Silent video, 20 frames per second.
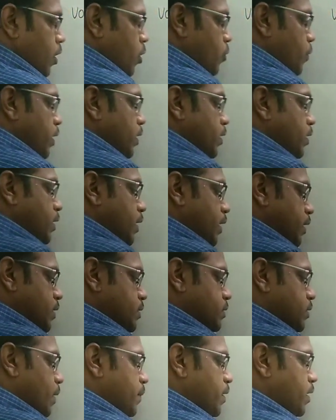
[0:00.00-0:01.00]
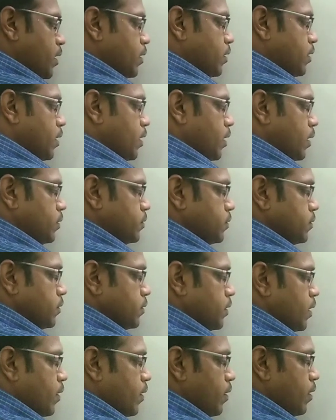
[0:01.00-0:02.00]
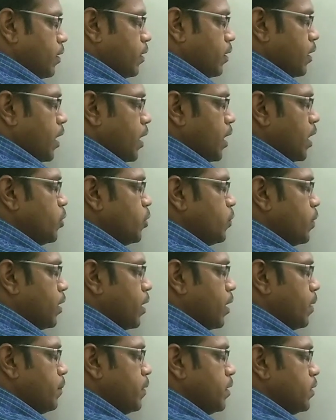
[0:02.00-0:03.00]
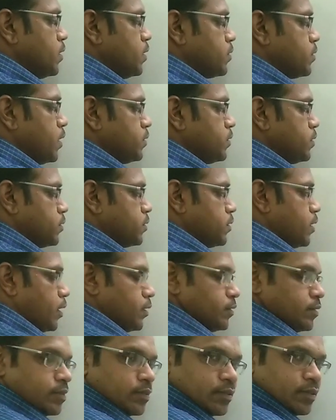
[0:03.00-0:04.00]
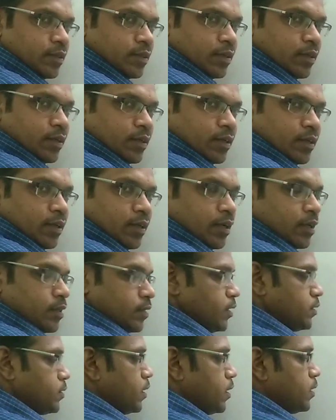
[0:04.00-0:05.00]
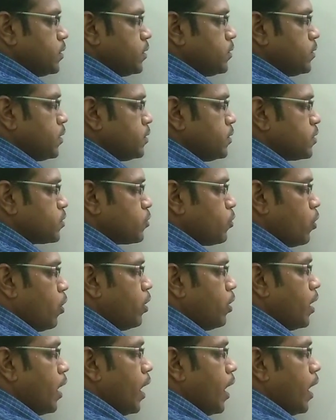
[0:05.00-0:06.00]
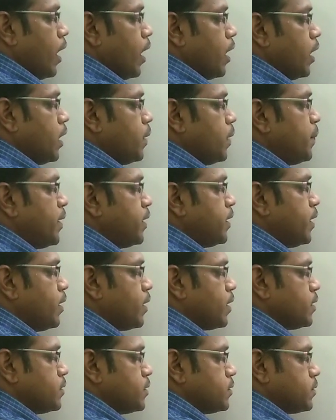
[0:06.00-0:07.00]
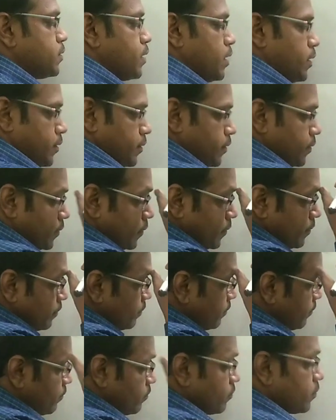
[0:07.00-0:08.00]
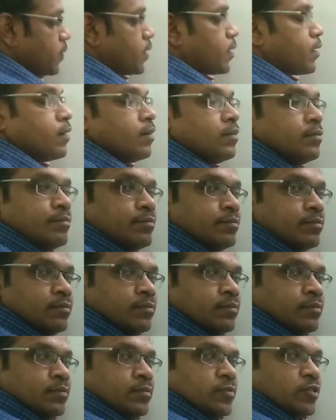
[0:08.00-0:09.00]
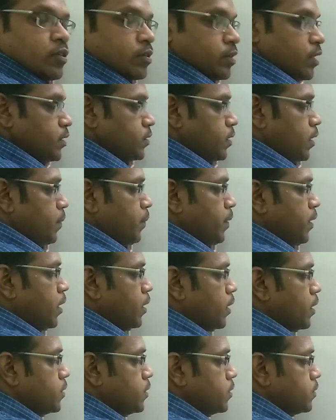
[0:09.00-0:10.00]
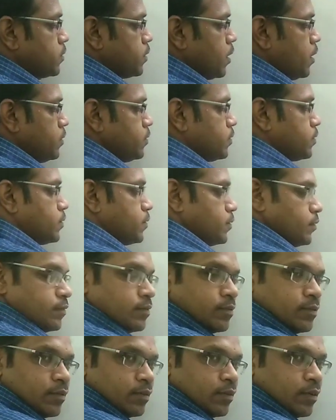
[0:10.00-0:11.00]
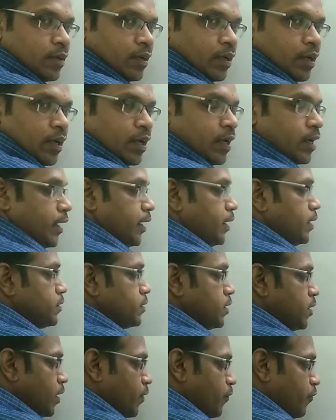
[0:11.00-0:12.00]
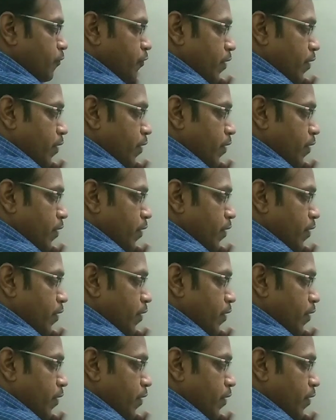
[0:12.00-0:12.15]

Now when it is coming in this, the current will come in this resistance. This resistance is called limiting resistance. So this limiting resistance, it is in a